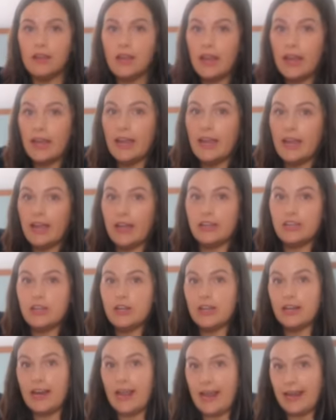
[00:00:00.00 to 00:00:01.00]
And
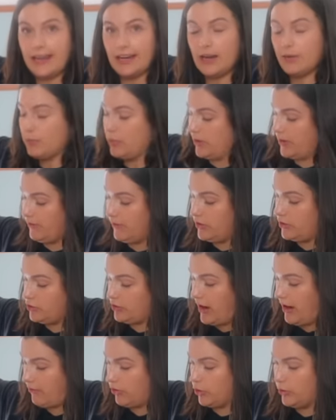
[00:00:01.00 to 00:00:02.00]
you can hang it up whenever you
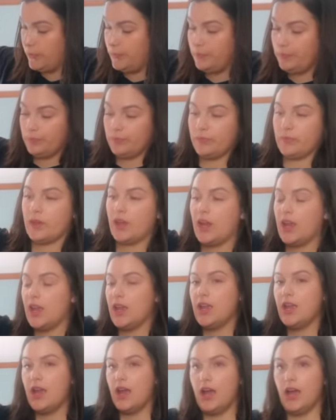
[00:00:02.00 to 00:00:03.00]
travel.
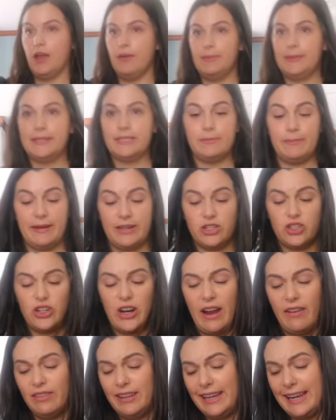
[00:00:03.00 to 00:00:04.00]
This makes
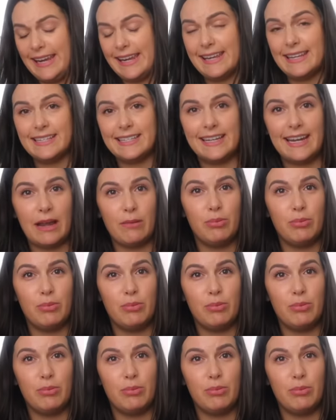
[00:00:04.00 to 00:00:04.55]
traveling easy.